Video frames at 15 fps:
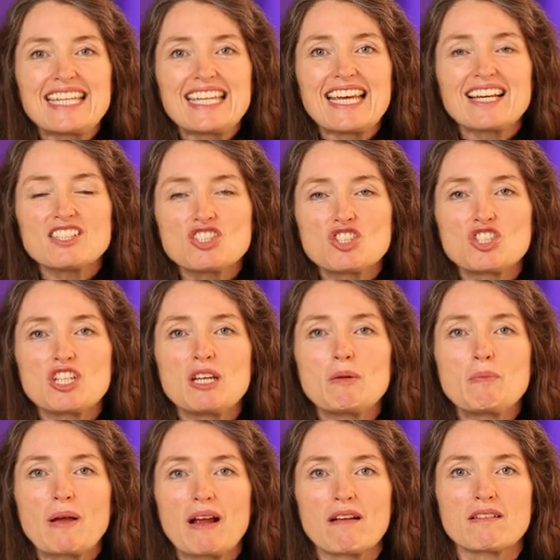
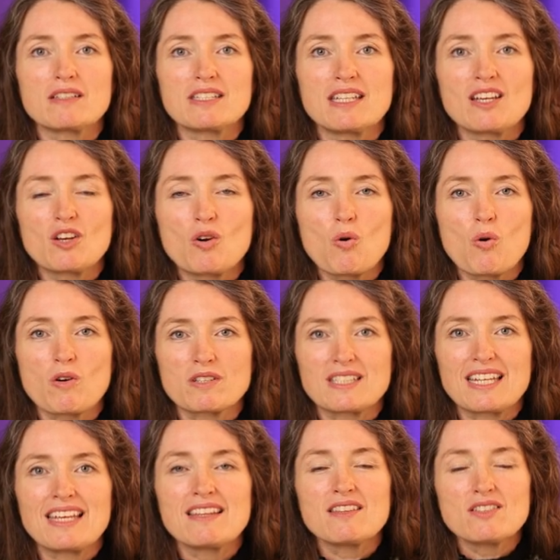TSG parenting
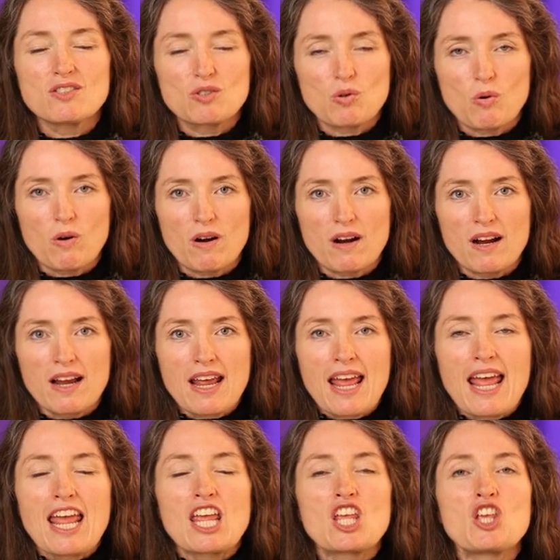course in the store.
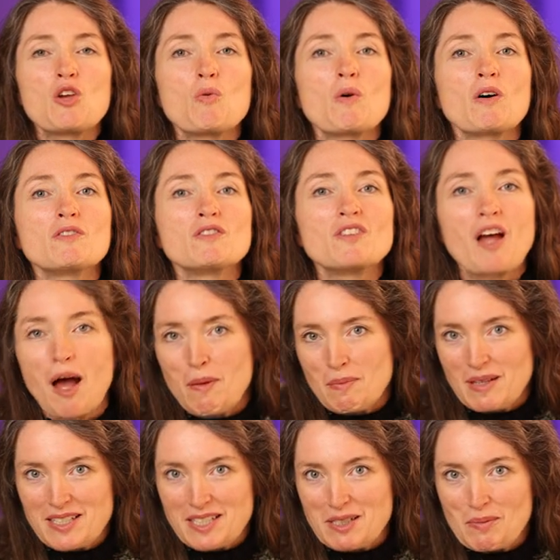You will not
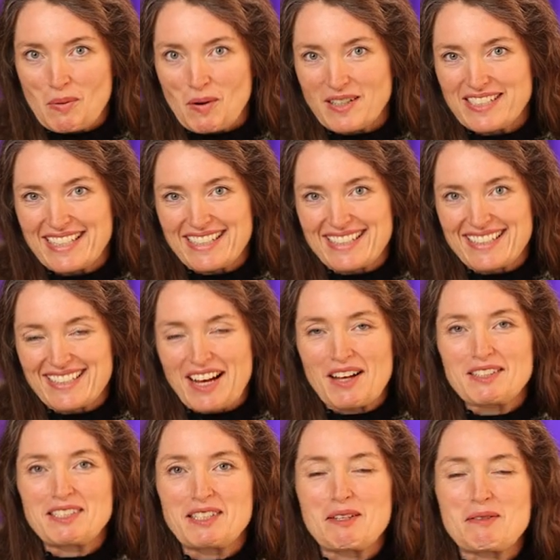be disappointed.
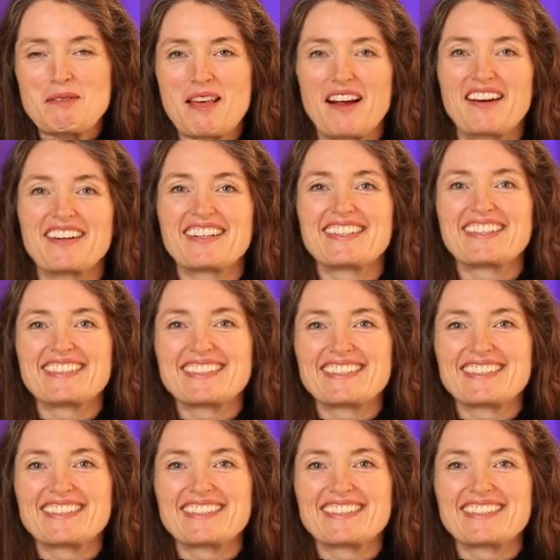I'll see you there.